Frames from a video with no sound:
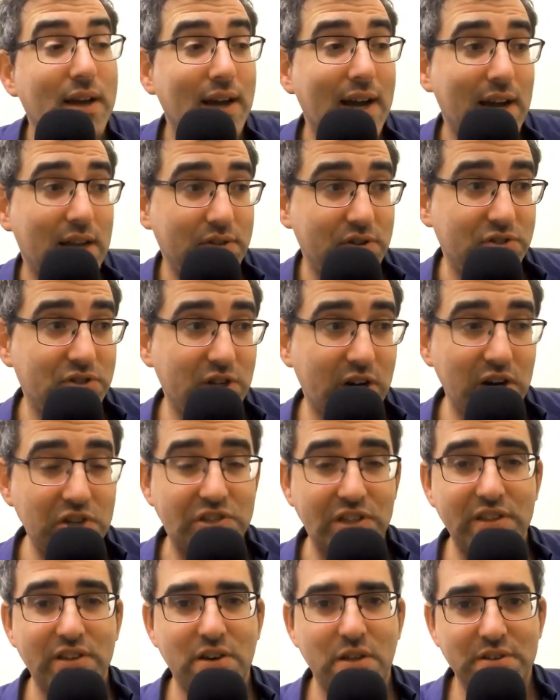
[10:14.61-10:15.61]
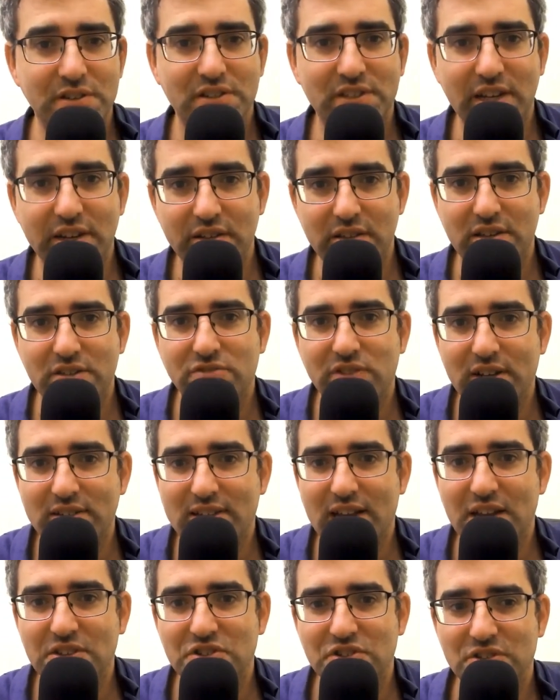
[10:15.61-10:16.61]
and they're charging the other side of the
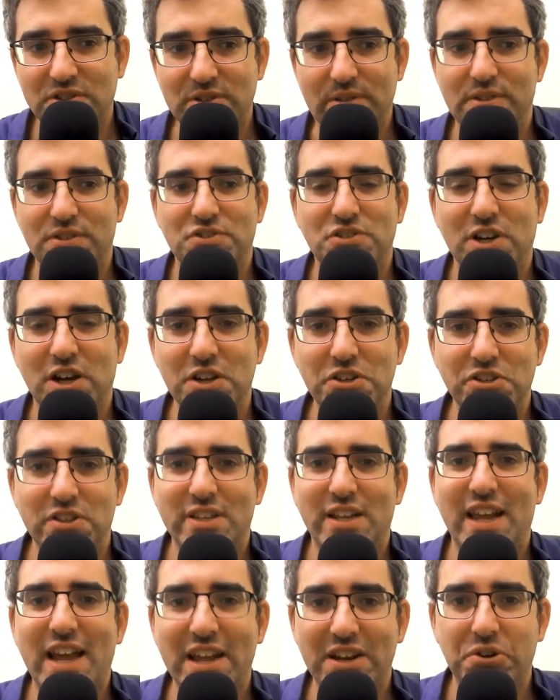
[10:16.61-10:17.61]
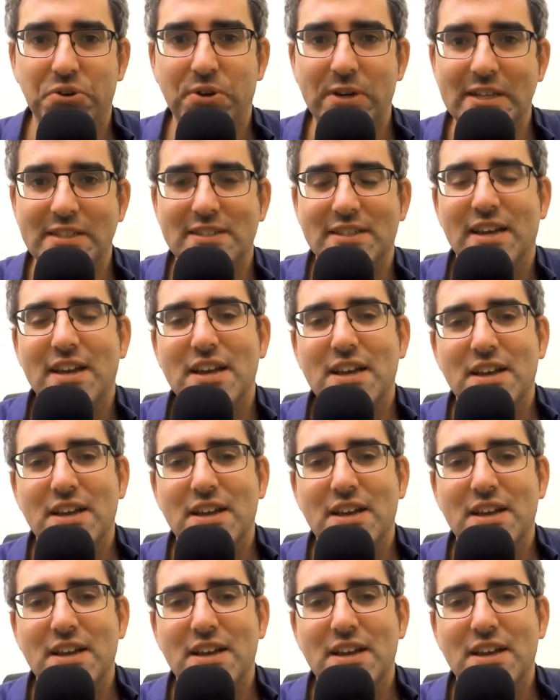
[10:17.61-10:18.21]
transaction too. They're charging the landlords.